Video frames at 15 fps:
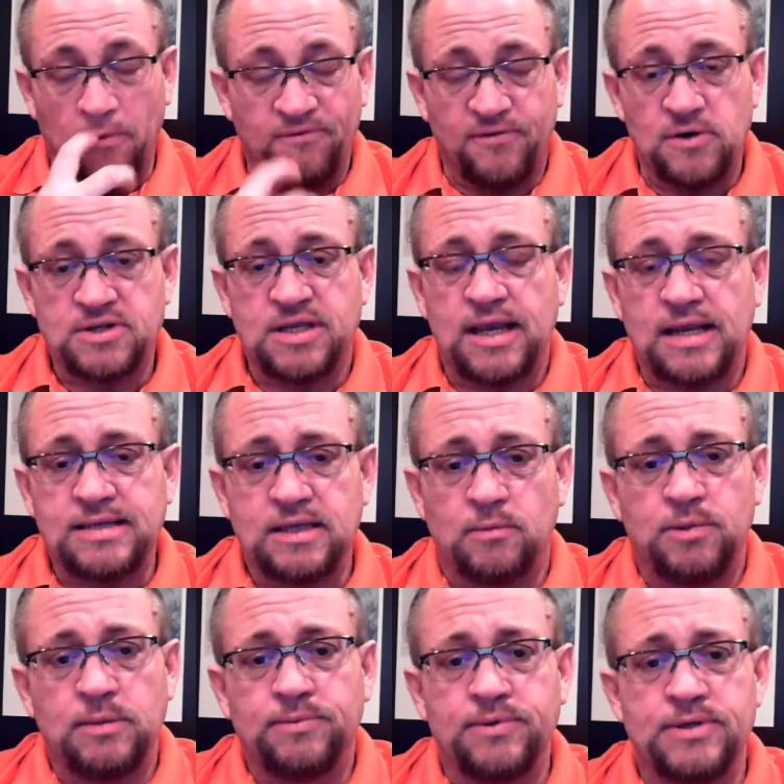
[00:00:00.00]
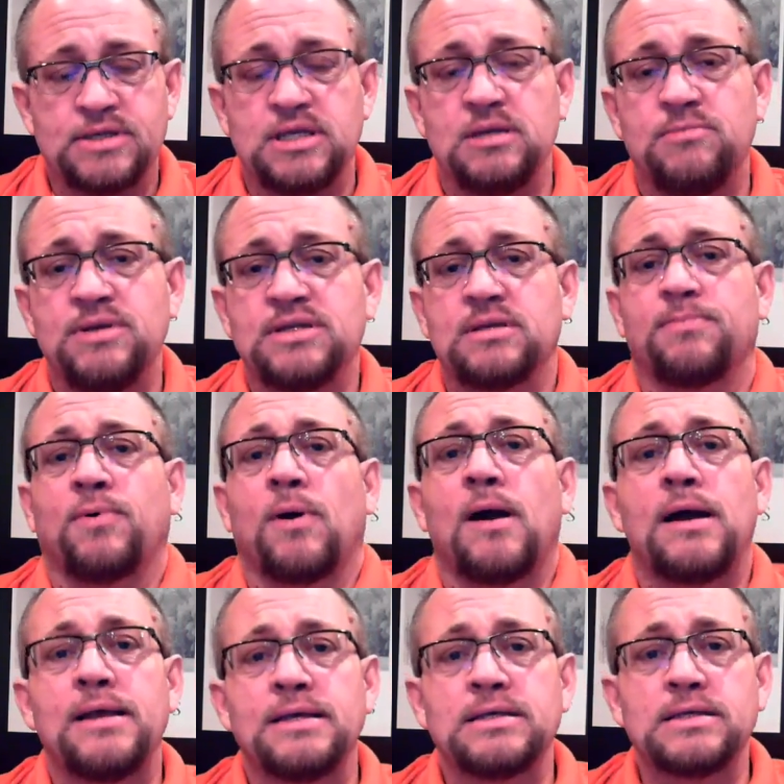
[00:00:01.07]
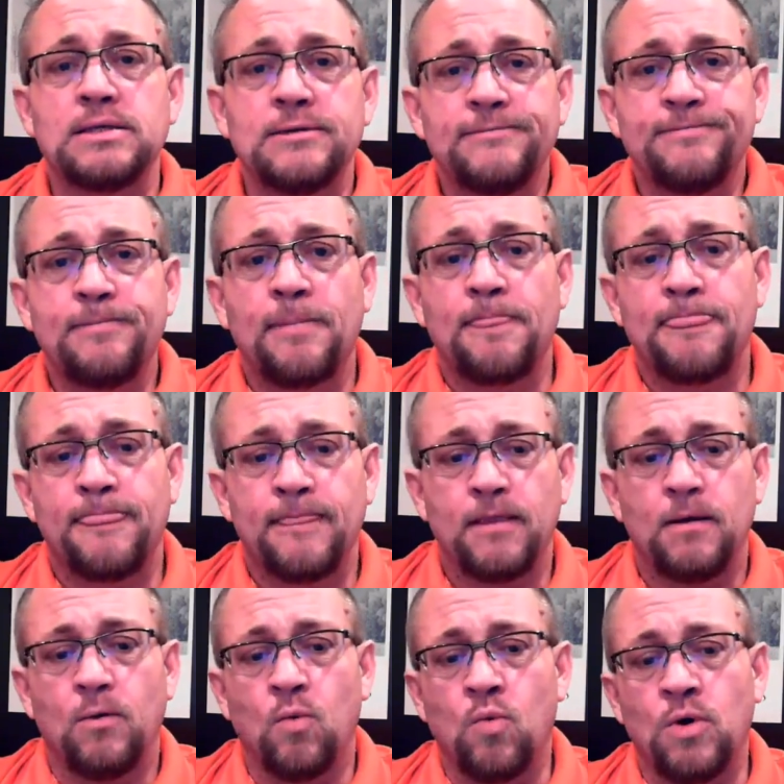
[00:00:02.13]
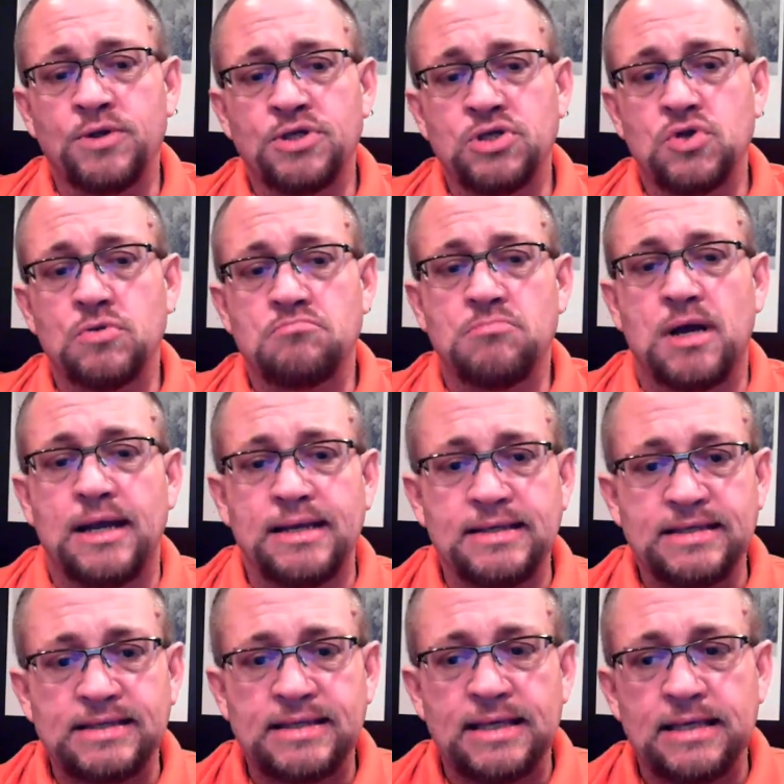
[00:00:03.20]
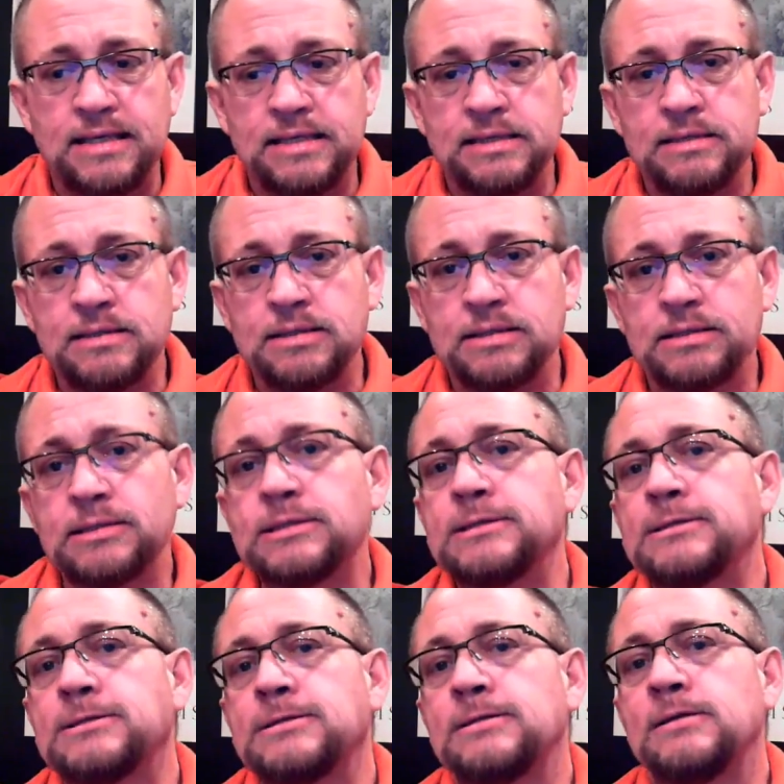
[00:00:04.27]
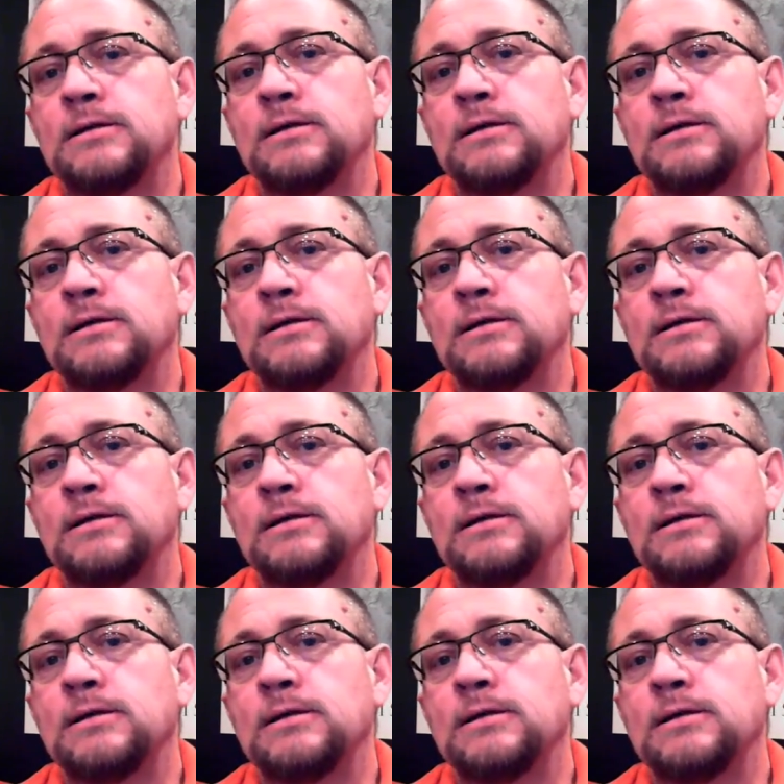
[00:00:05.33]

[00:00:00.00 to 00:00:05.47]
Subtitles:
First thing I tell people is you'd be surprised once your mindset is